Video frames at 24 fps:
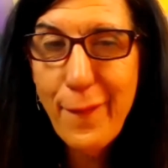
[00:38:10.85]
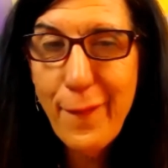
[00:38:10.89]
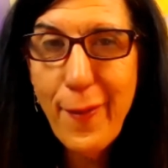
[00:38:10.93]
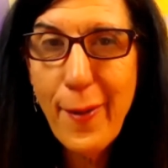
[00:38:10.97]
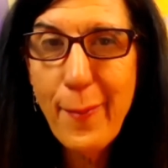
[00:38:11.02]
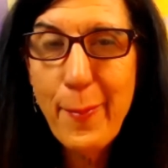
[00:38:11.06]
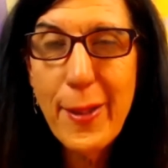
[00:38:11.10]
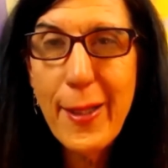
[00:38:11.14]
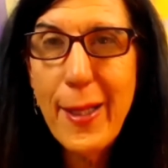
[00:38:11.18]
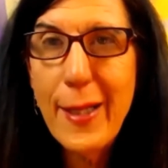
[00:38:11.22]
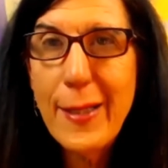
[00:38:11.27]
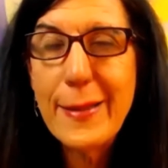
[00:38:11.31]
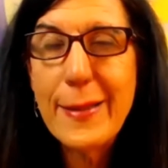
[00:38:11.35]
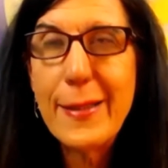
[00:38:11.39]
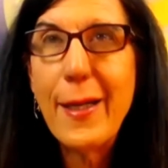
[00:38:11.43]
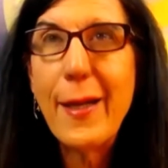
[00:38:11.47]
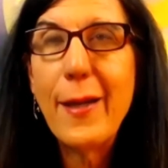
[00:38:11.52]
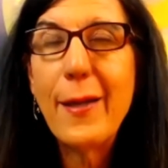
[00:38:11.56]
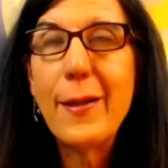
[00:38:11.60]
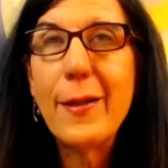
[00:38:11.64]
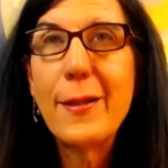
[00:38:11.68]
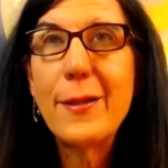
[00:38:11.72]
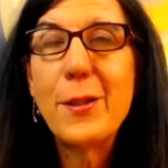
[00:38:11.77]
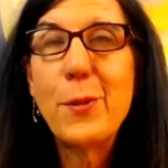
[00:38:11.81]
I mean, that's
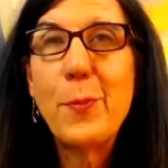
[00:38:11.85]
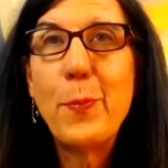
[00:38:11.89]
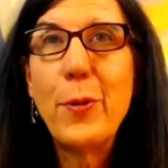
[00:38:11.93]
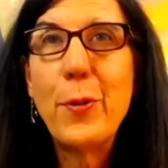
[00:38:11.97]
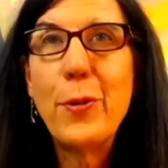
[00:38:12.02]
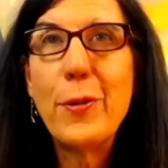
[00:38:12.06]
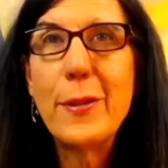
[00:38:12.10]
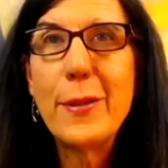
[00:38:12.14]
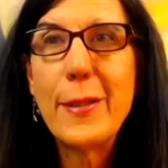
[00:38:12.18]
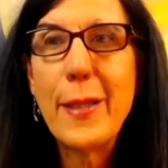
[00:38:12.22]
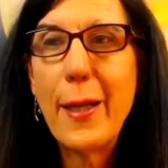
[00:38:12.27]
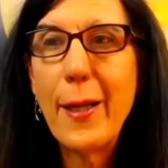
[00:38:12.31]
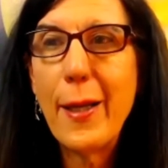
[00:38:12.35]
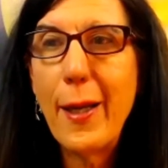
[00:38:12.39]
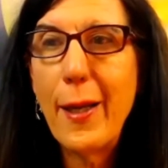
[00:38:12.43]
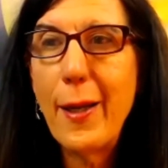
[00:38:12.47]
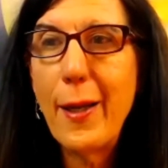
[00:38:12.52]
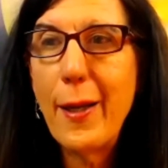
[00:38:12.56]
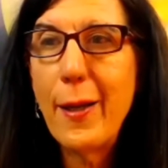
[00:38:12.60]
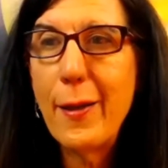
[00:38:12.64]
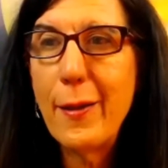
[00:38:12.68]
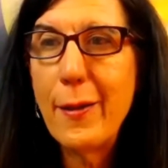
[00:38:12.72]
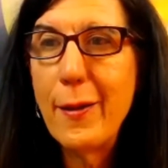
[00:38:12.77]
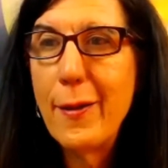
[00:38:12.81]
not an experience I
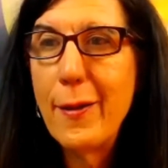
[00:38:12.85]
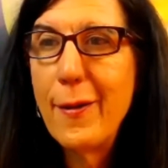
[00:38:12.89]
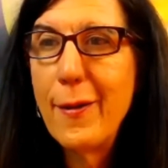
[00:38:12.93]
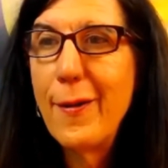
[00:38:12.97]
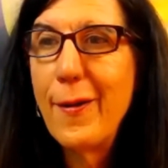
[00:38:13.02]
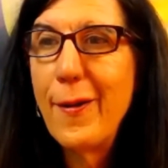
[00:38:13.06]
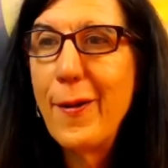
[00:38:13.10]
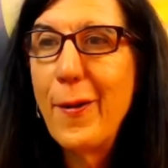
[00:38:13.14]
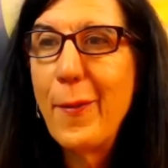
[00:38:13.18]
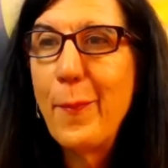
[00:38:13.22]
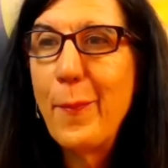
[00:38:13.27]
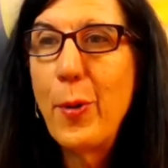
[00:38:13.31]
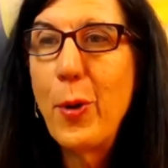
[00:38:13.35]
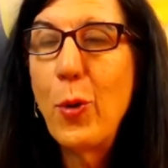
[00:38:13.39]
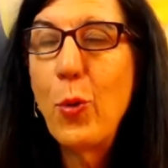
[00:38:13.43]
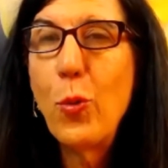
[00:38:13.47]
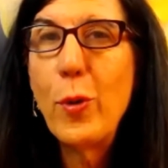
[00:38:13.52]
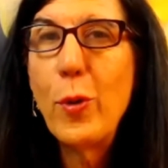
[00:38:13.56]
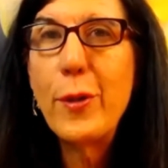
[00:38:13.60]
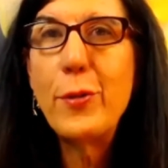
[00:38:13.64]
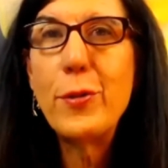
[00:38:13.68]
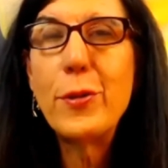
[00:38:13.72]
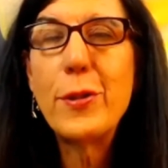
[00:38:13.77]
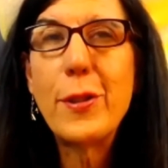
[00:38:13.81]
had. But
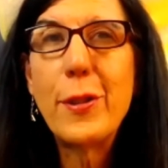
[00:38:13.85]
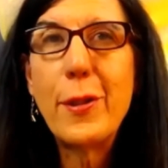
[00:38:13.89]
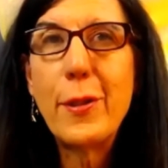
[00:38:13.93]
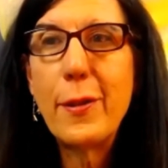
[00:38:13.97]
when you, I,